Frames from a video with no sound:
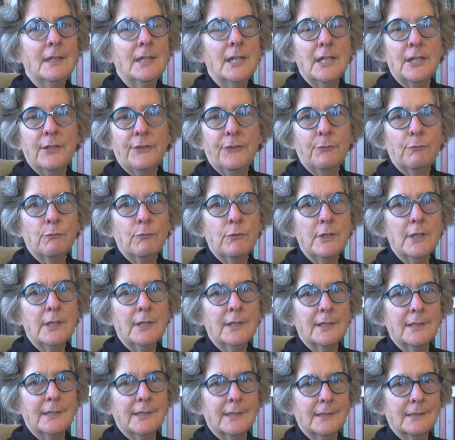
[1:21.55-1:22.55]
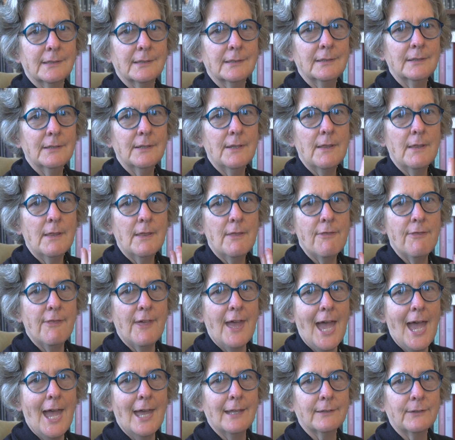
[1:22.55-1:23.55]
It's really
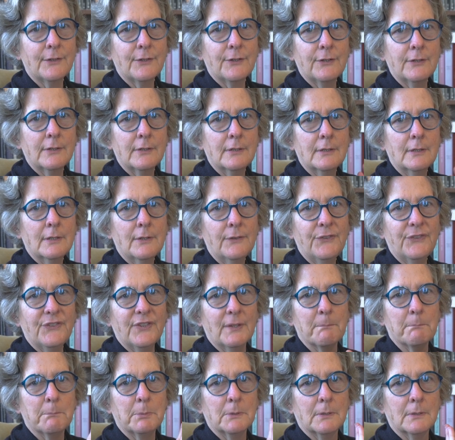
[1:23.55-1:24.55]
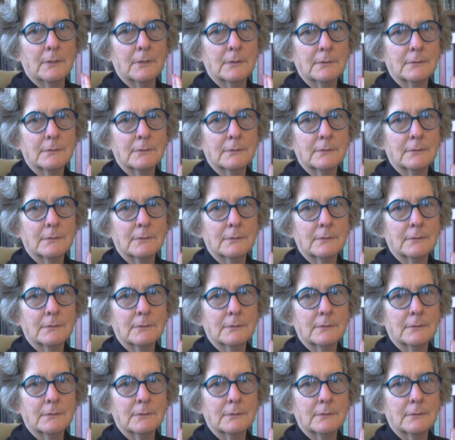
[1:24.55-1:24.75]
that simple.